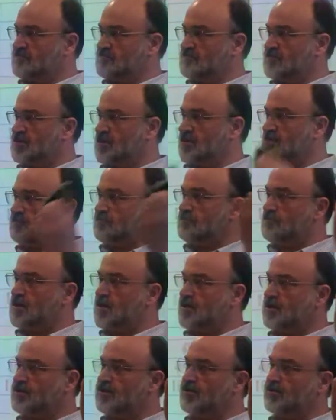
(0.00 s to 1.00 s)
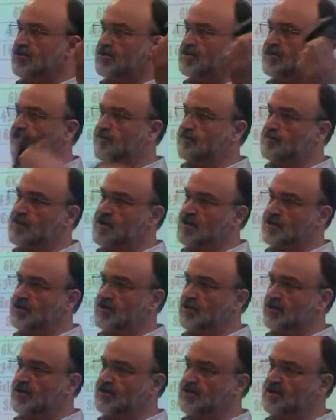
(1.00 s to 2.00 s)
So part cost for part
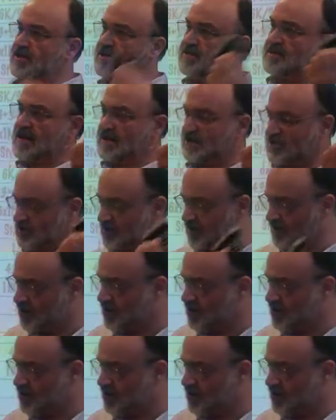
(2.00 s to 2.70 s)
cost is actually